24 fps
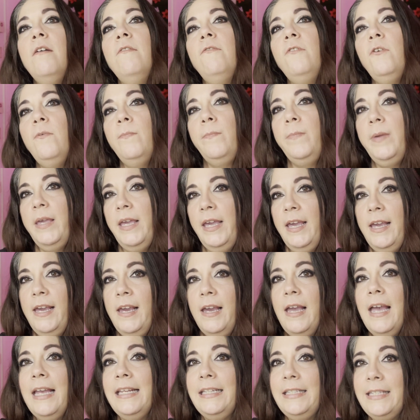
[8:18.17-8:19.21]
for being
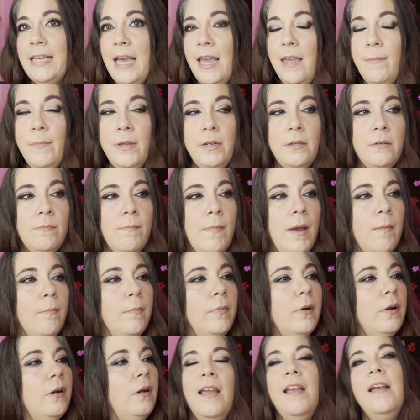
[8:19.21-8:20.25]
a Diamond
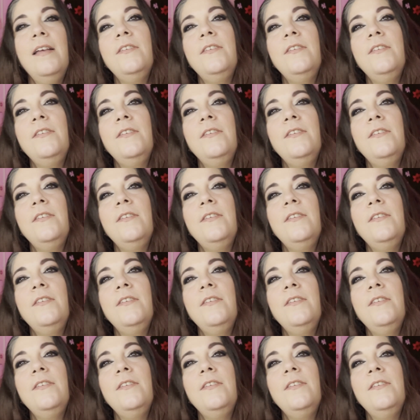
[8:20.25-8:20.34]
member.